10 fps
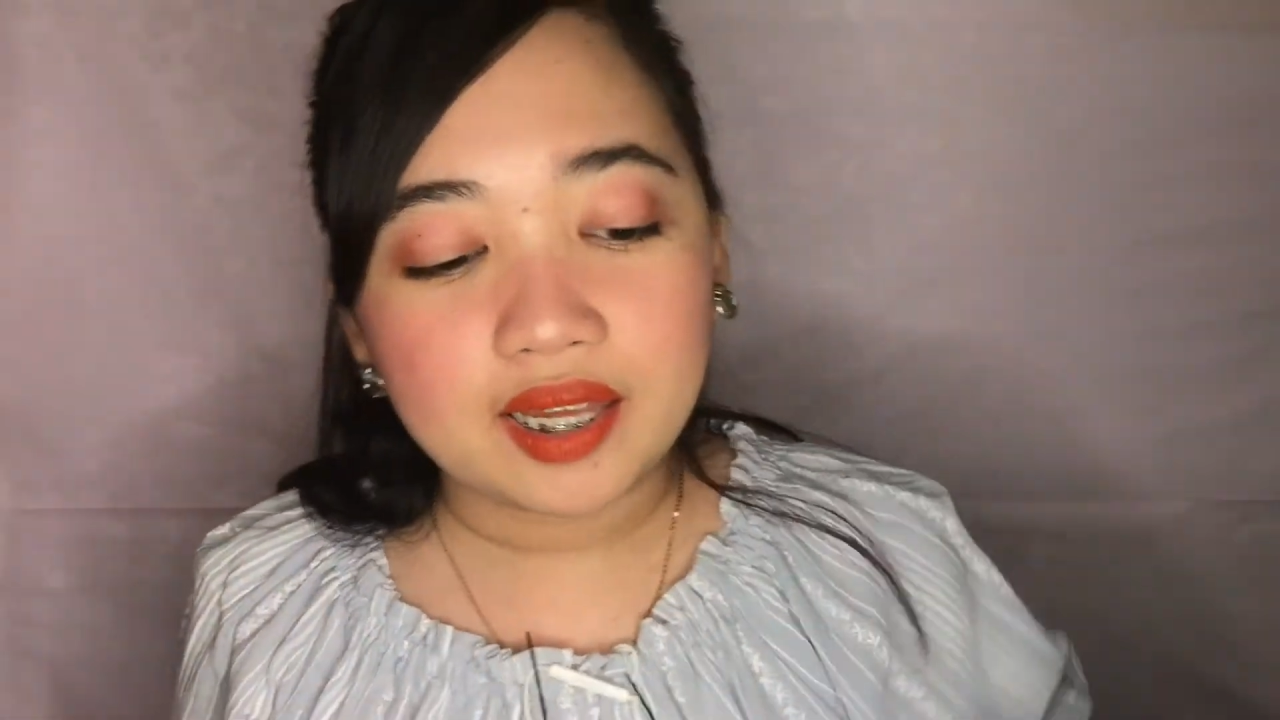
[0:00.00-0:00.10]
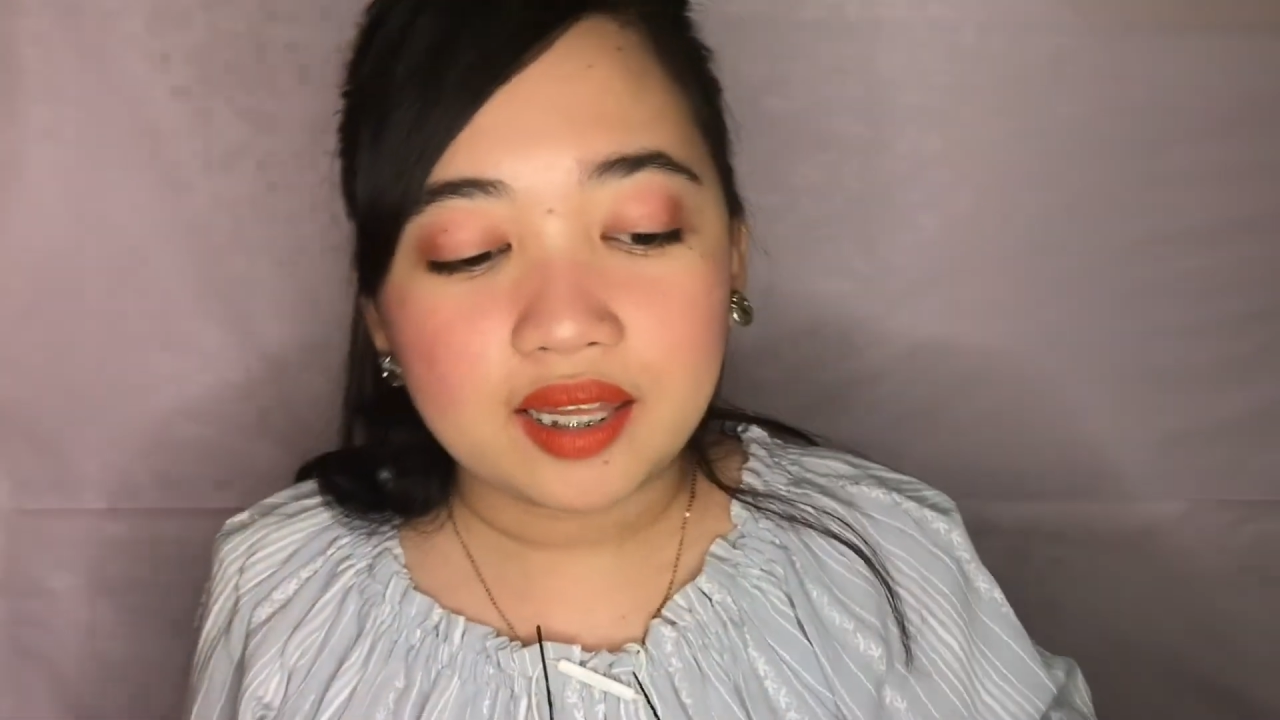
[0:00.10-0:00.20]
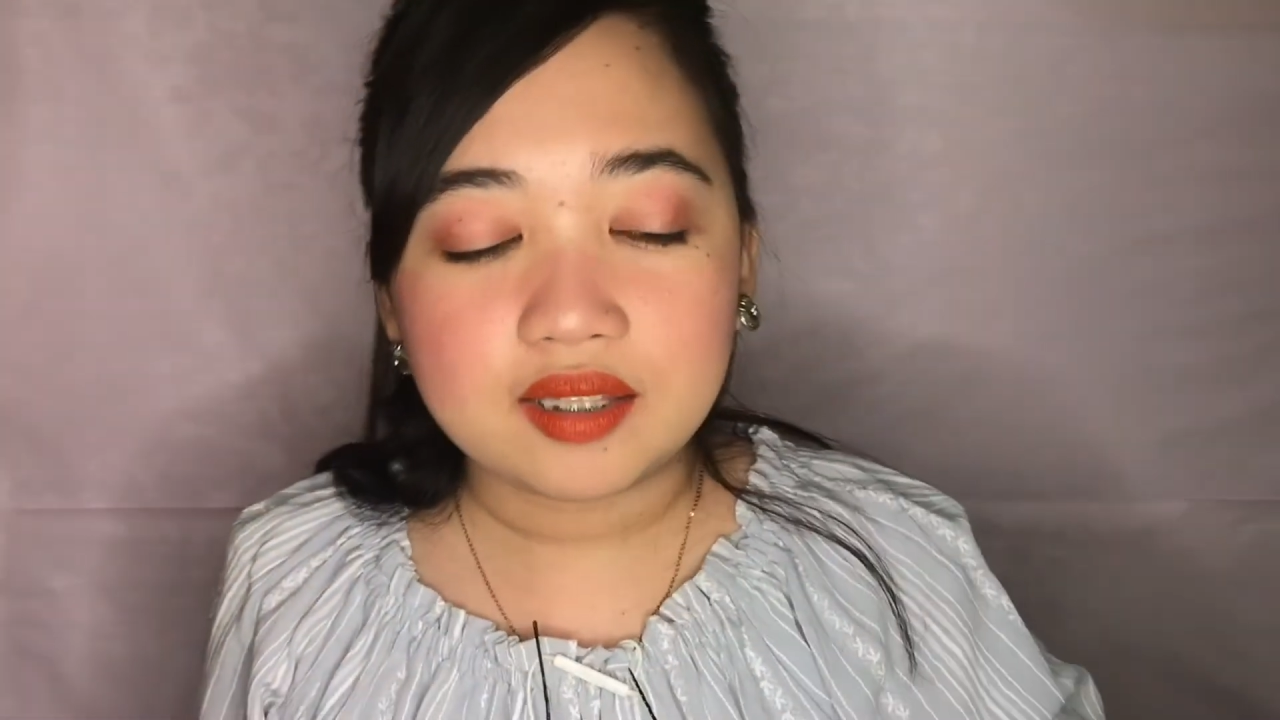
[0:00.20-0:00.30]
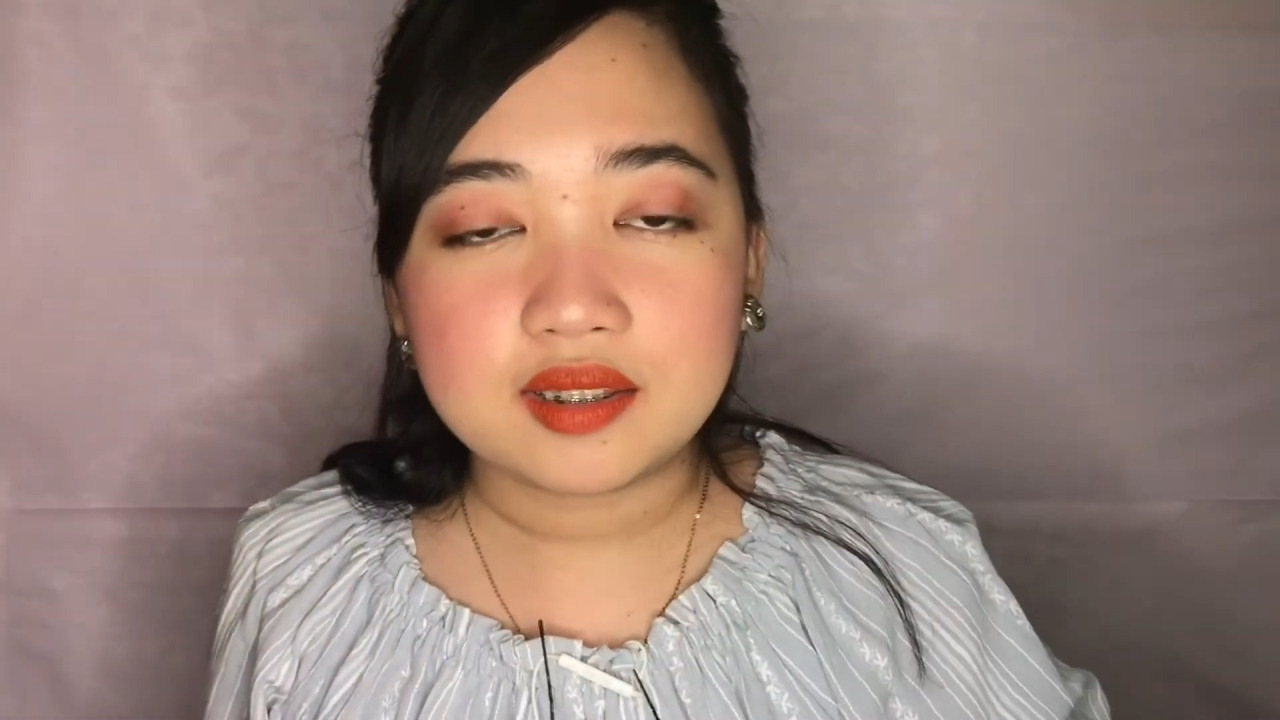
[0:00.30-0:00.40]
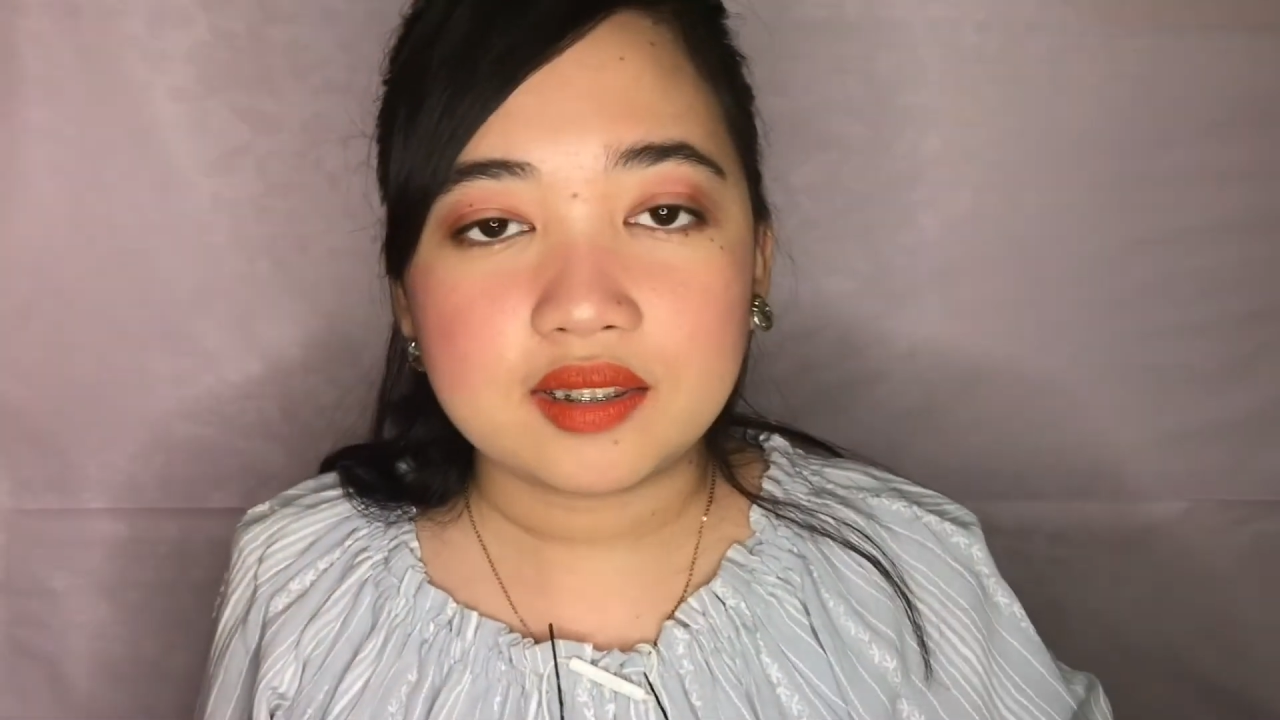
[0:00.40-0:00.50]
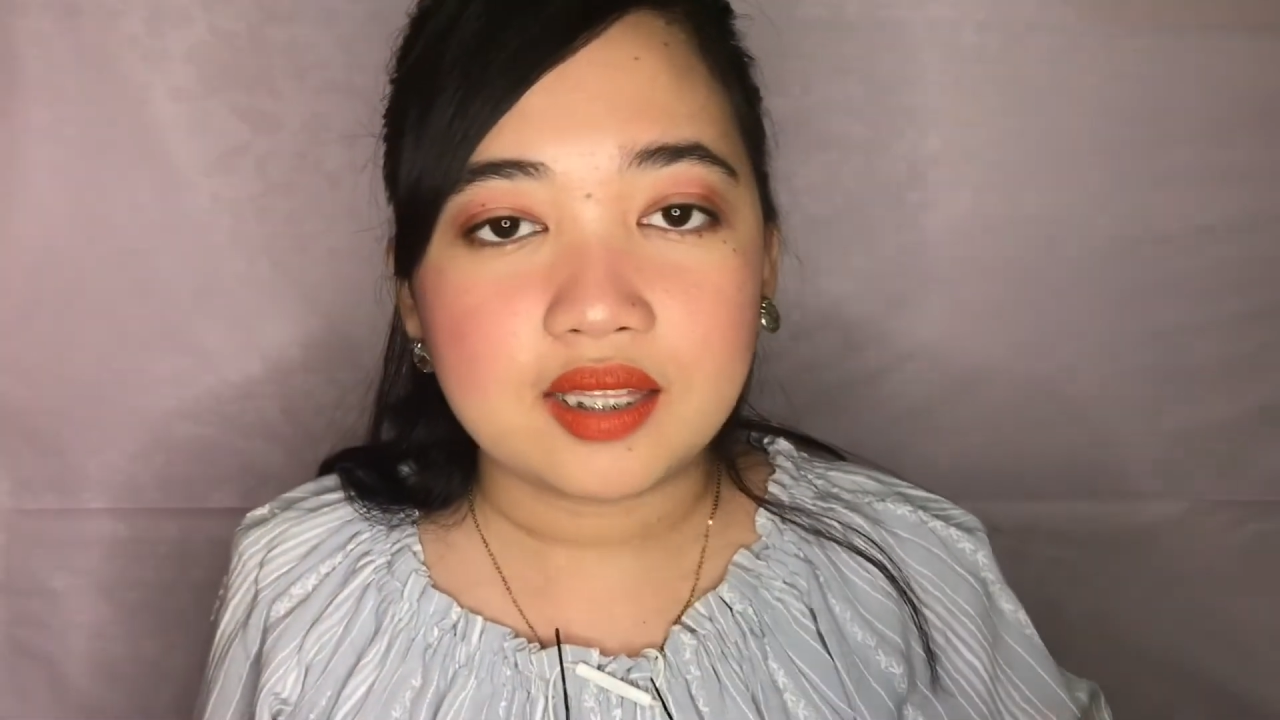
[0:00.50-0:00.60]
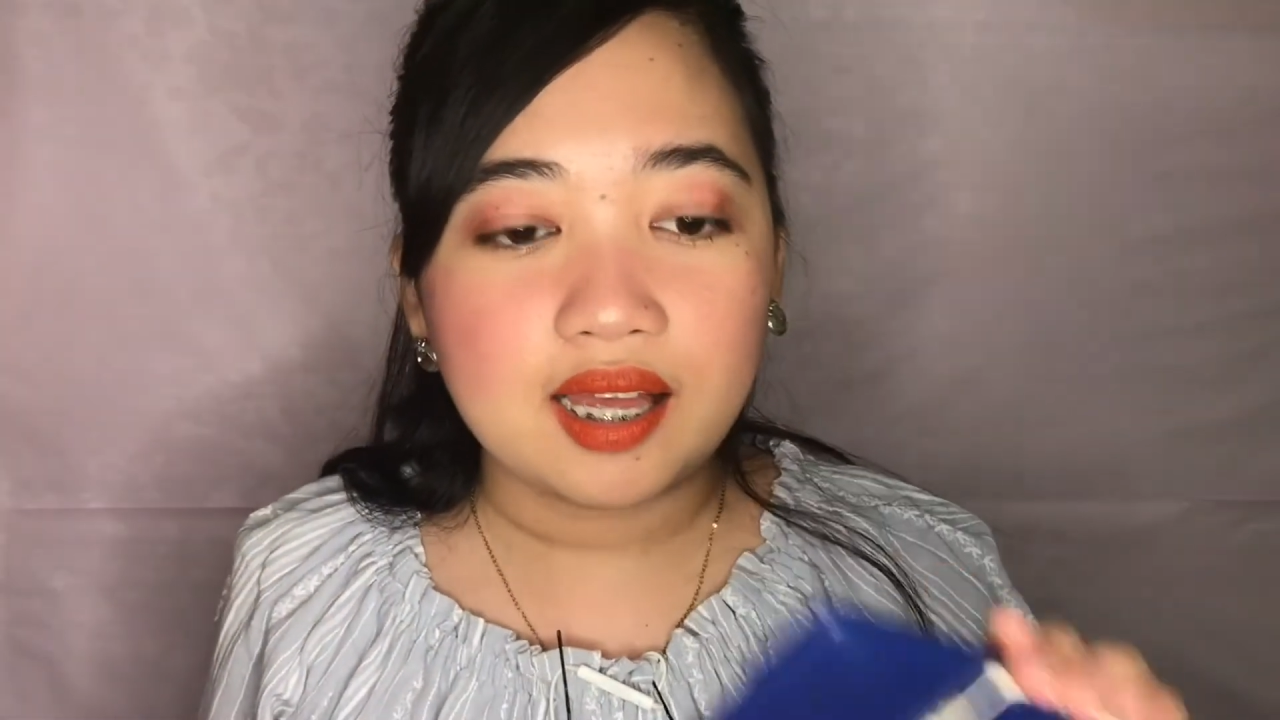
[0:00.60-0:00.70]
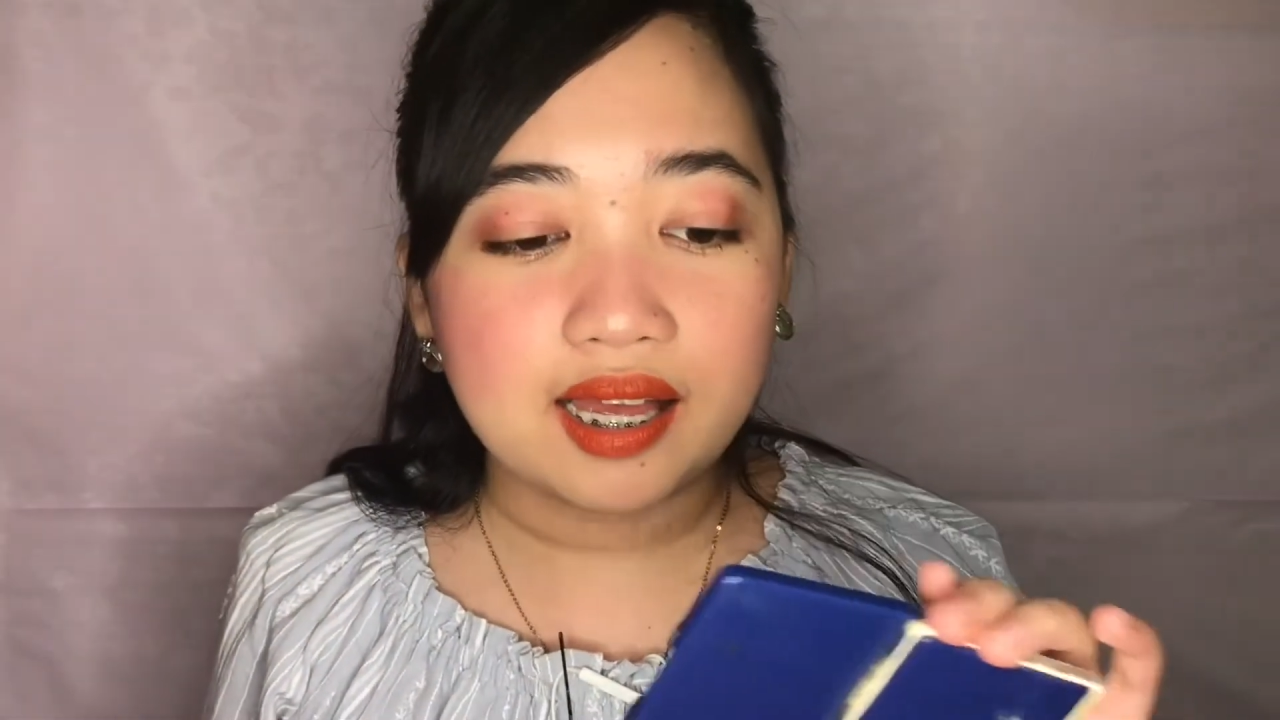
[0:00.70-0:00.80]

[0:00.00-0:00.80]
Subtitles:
And